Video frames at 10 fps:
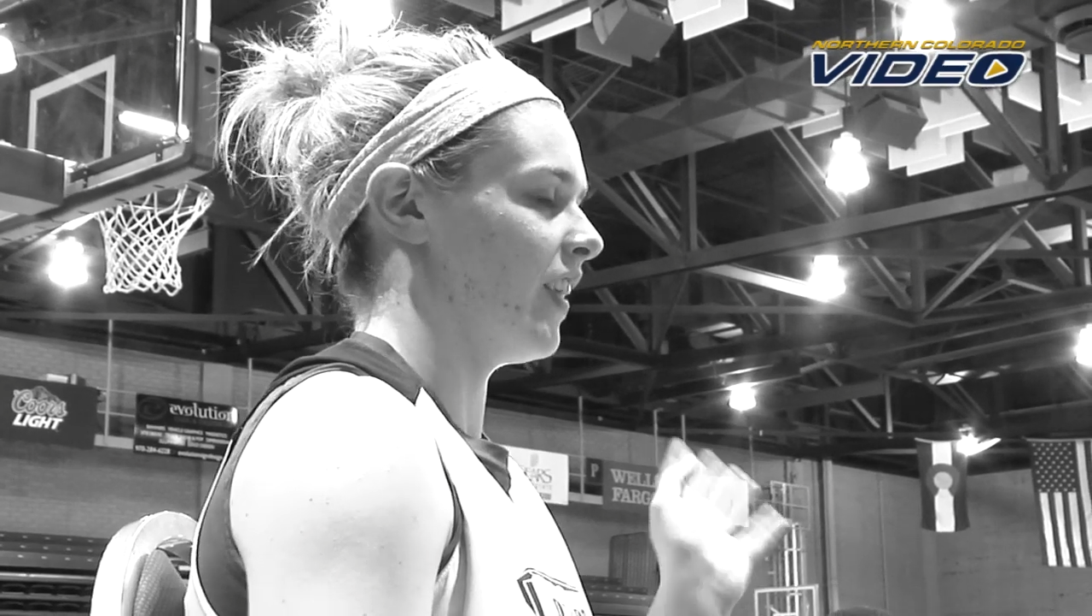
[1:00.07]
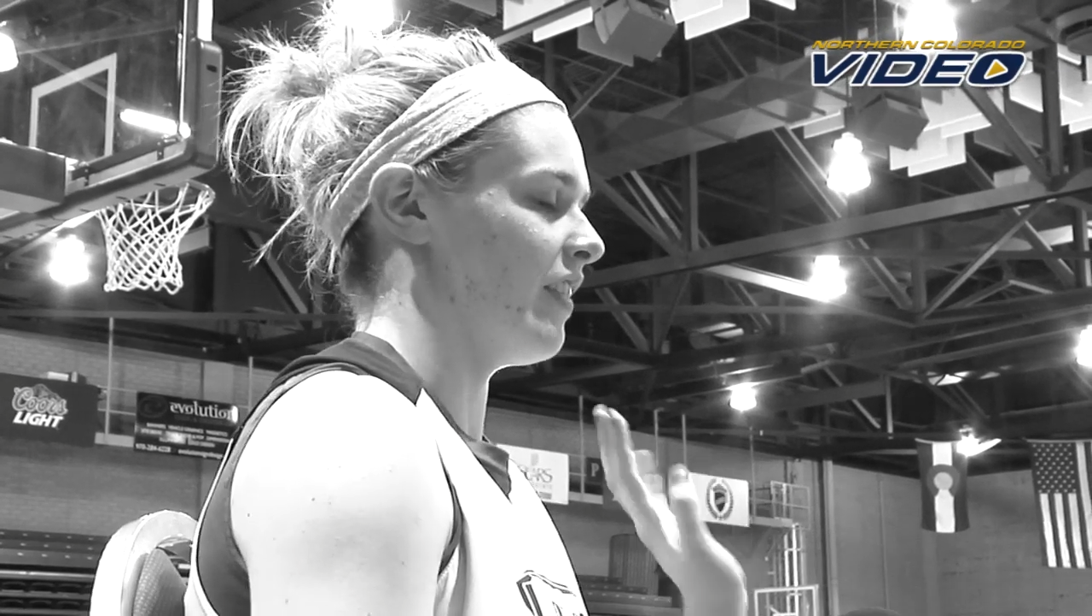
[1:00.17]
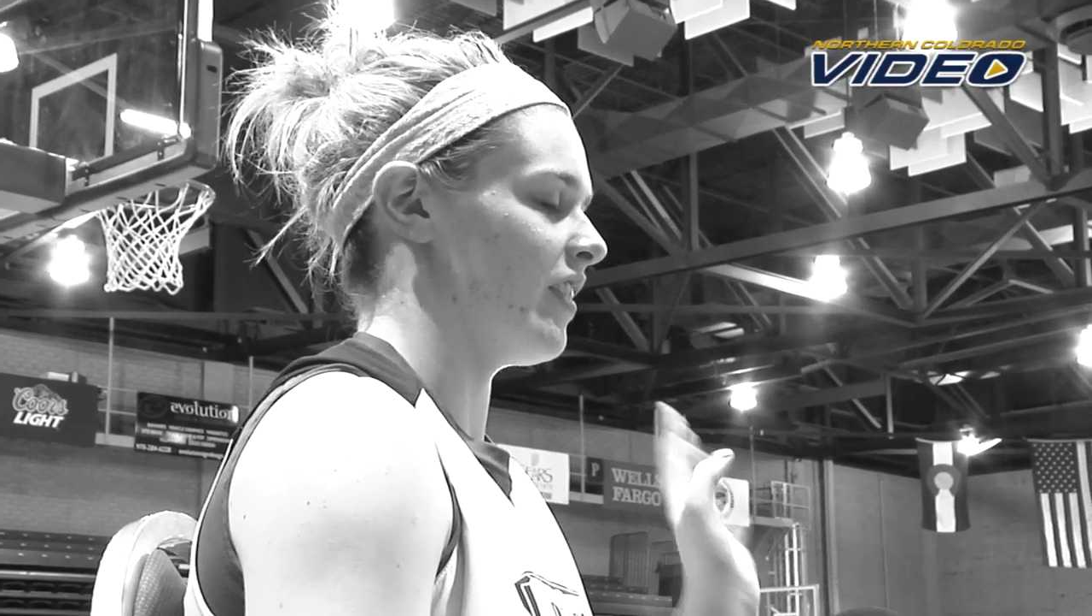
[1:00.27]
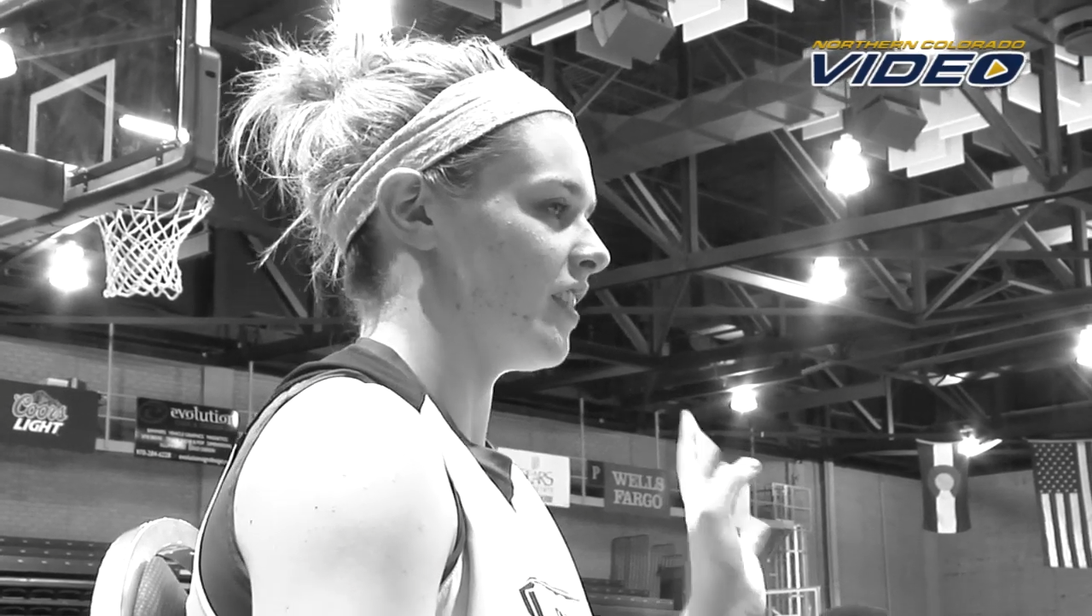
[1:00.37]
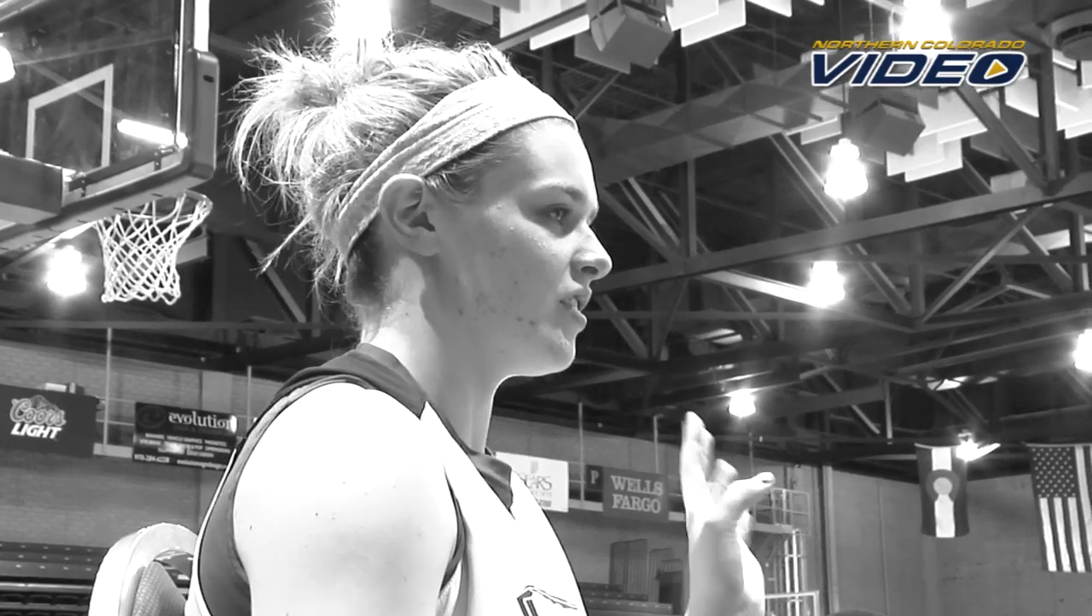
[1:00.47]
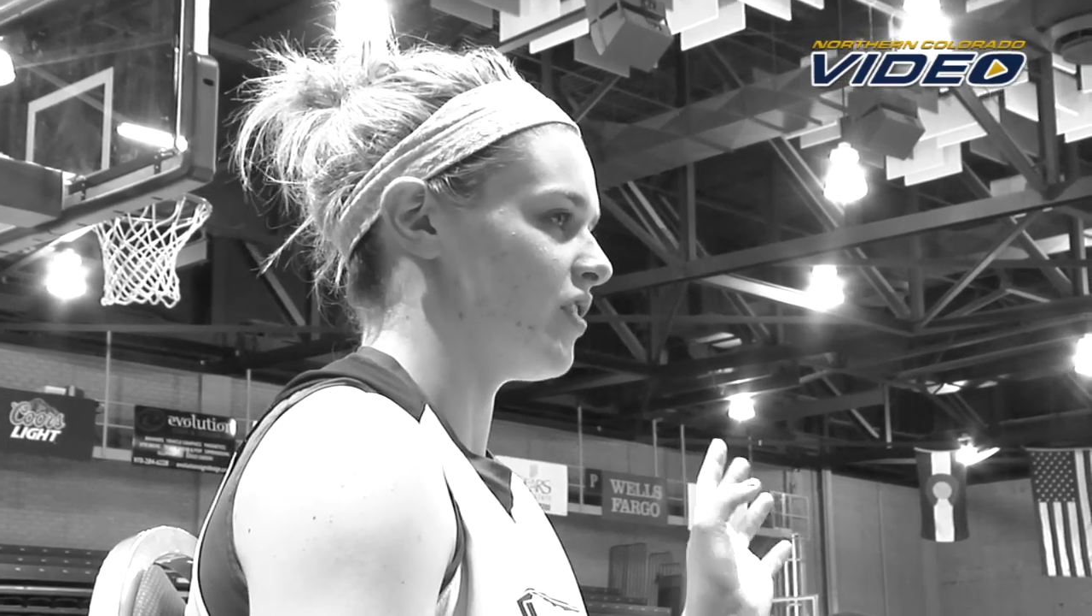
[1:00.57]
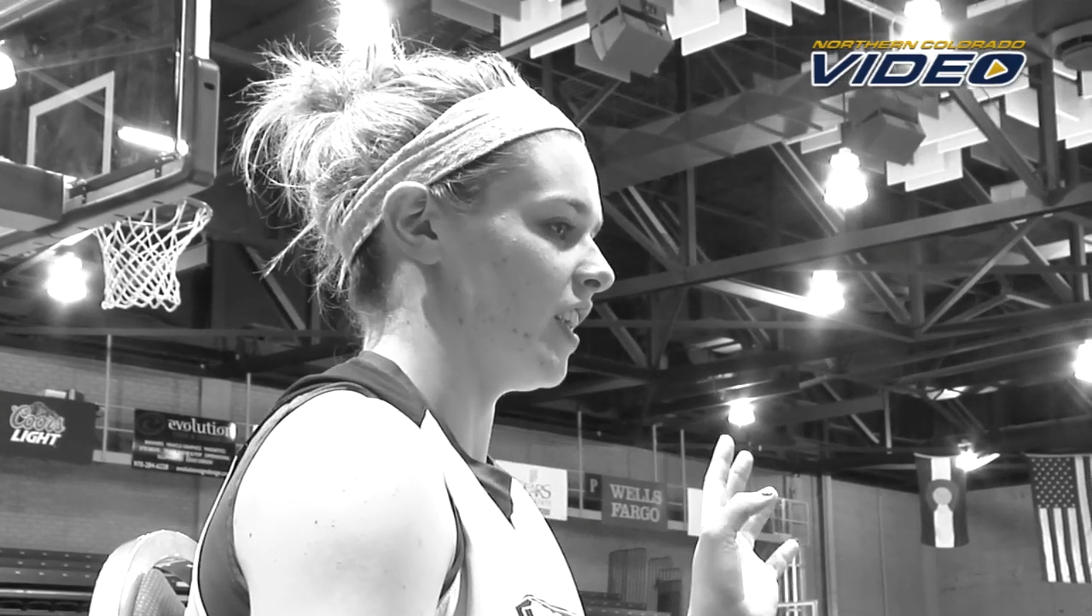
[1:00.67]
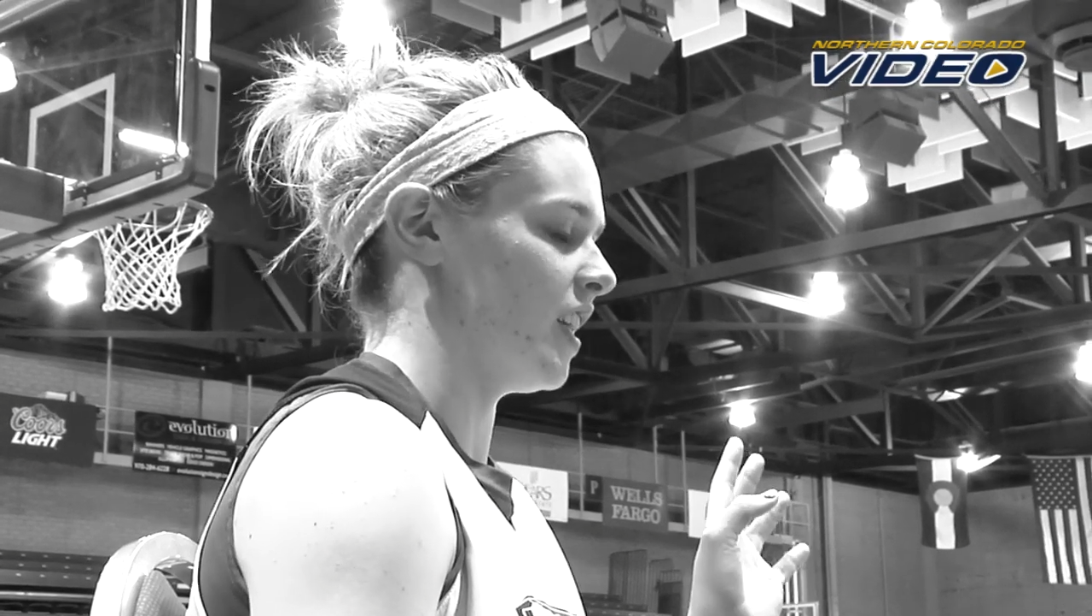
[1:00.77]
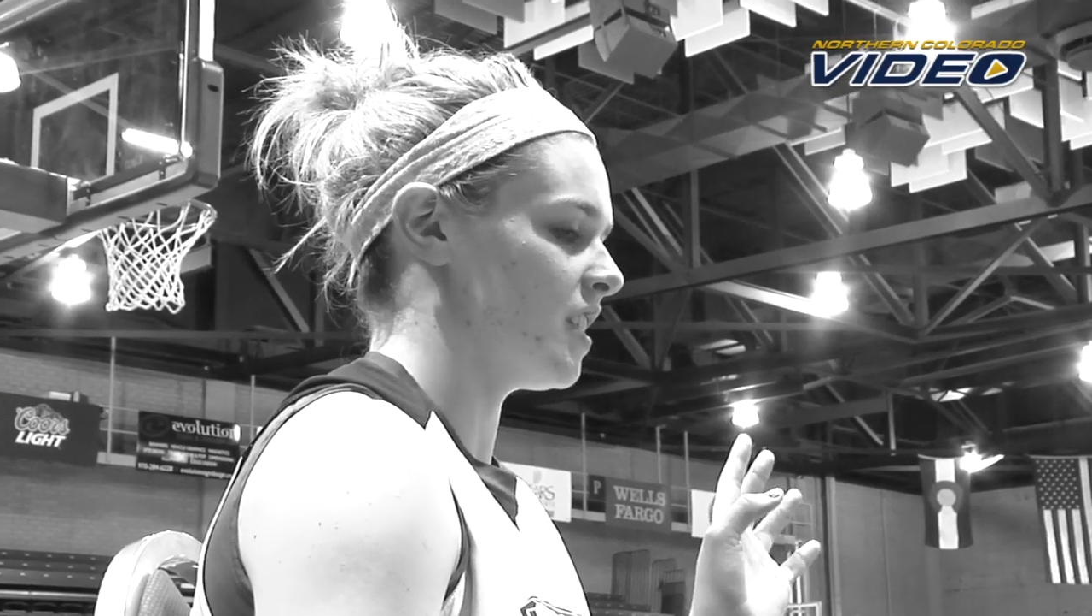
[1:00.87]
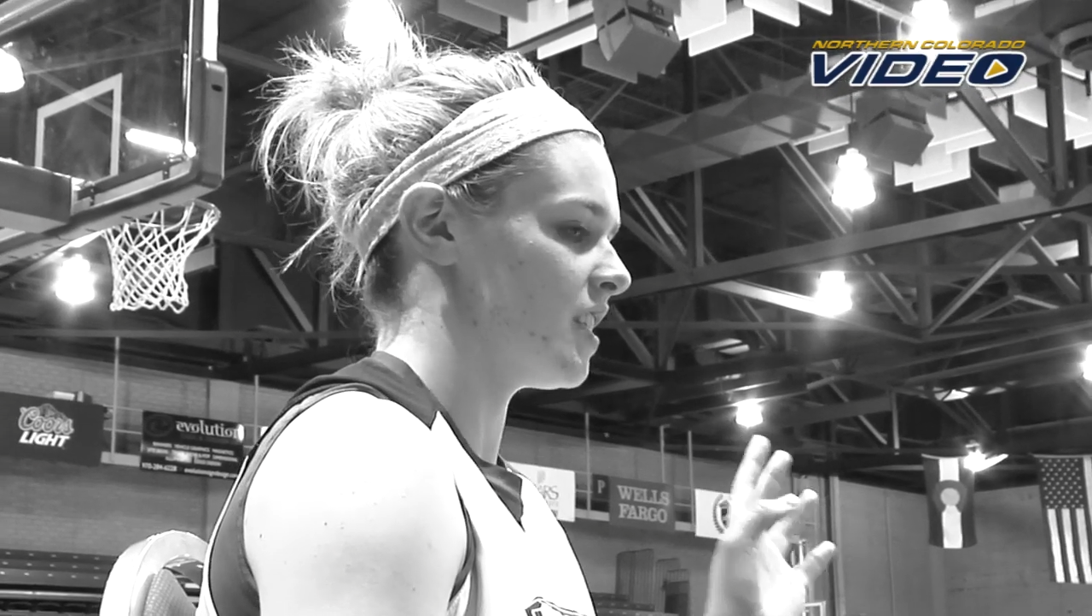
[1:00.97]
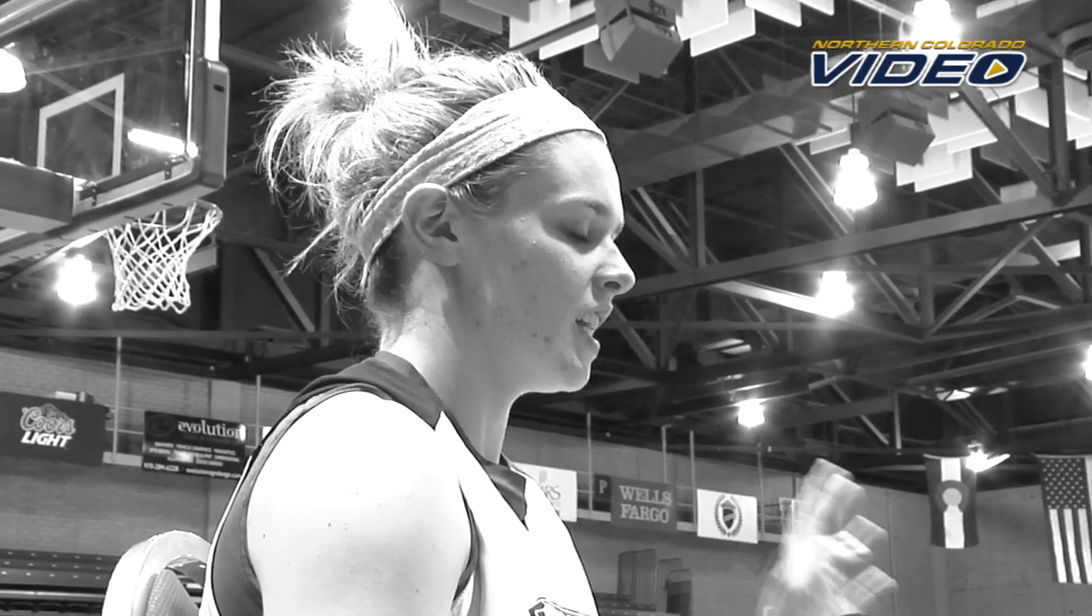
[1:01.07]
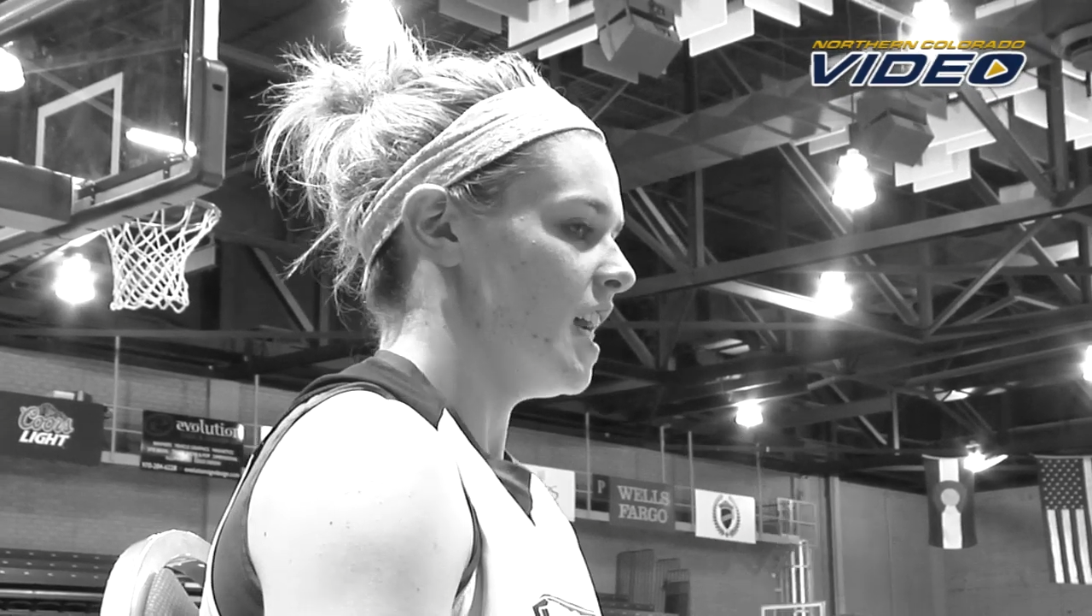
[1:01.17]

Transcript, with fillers: whatever that street is.